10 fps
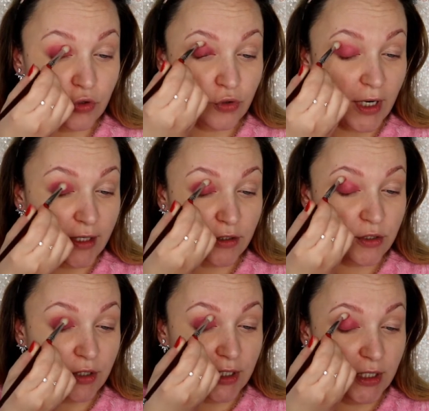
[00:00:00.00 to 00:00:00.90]
trying
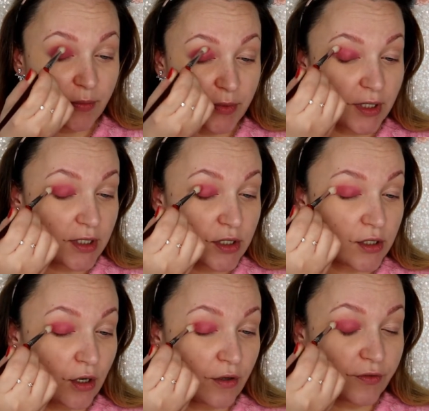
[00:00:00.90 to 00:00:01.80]
to keep it as
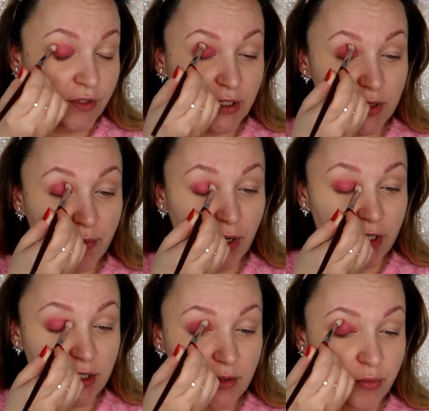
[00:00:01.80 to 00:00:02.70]
soft as
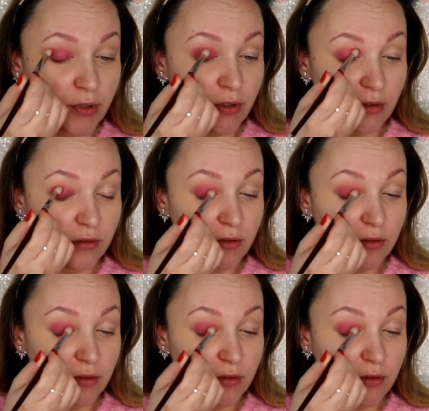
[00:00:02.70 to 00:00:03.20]
possible.